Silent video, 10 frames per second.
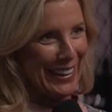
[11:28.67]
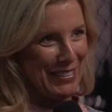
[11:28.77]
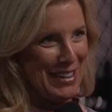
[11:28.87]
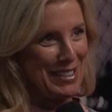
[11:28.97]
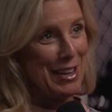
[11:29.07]

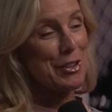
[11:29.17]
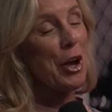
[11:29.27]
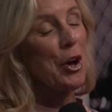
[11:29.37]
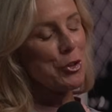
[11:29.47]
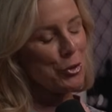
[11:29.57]
when he says
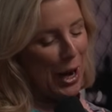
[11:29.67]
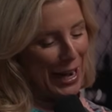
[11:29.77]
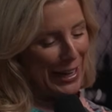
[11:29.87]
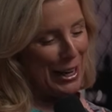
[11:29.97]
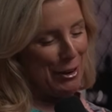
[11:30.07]
try
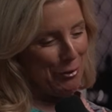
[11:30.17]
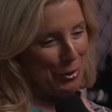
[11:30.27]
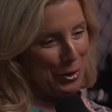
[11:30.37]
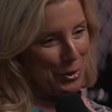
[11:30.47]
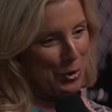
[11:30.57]
to get your
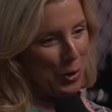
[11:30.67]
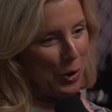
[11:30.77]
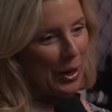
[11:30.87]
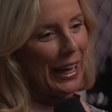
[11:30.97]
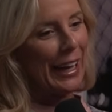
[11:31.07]
foot in the
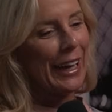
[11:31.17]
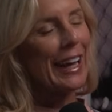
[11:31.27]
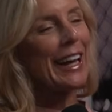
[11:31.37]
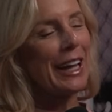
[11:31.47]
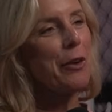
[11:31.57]
door, like
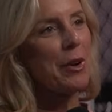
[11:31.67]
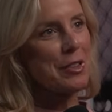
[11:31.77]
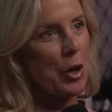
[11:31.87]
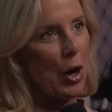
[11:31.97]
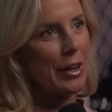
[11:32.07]
it
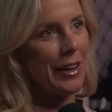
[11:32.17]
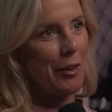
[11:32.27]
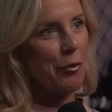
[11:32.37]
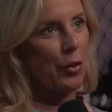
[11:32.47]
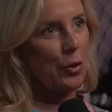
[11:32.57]
wasn't hard to get your foot in the